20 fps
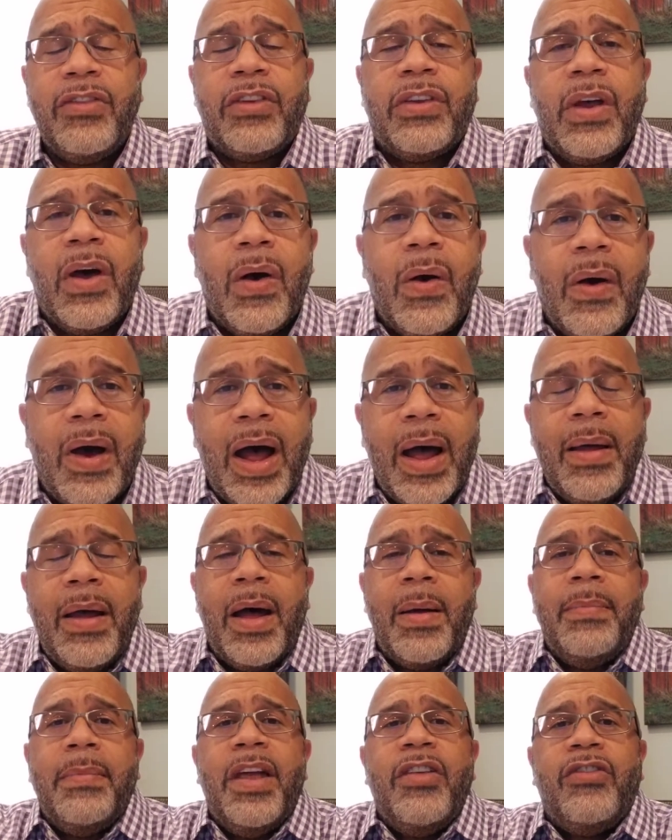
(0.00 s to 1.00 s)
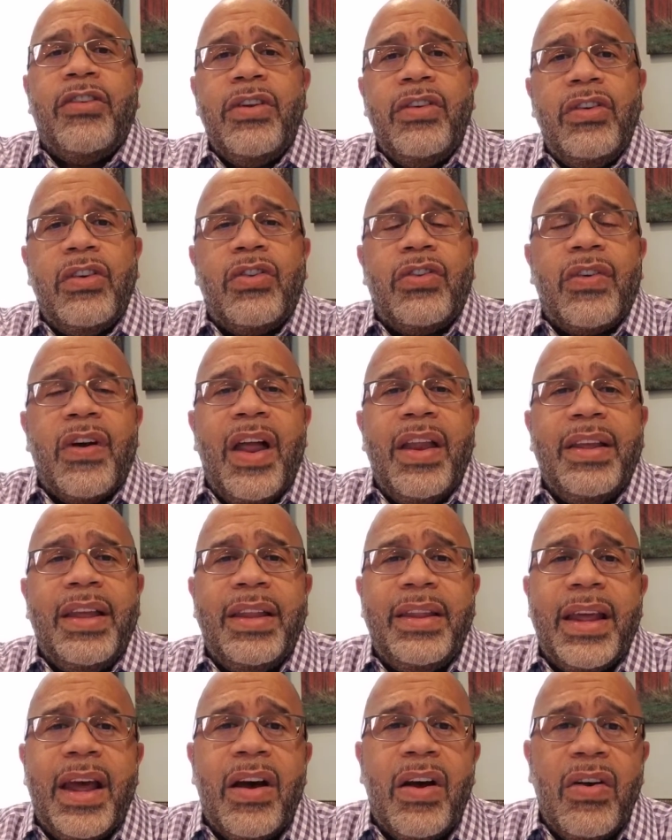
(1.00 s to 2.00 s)
So I mentioned you're trying to
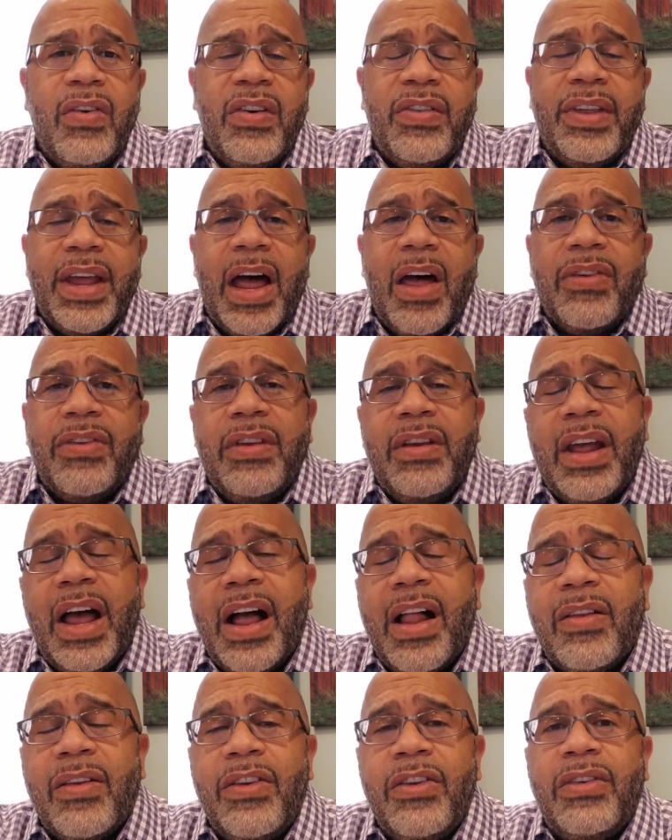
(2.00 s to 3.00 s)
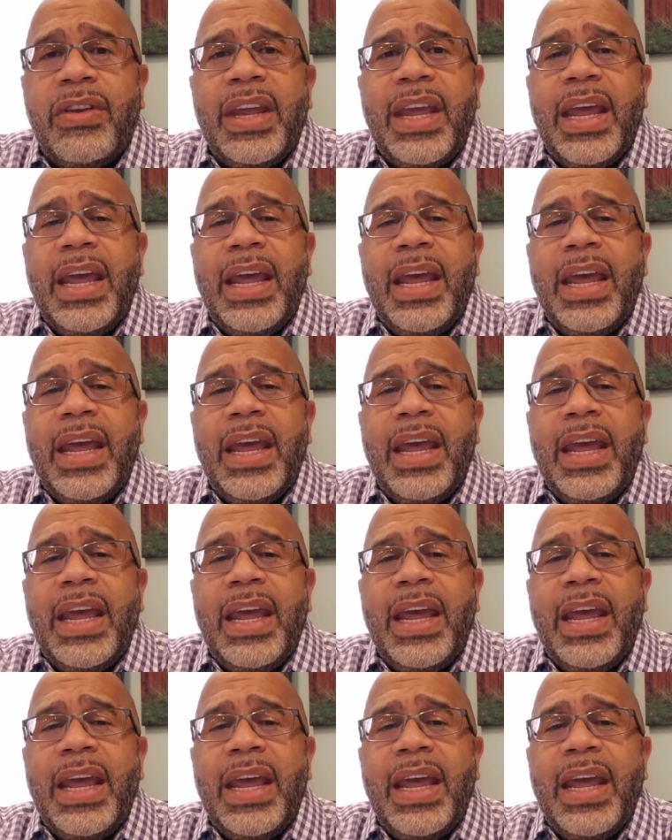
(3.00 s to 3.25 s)
get that $100,000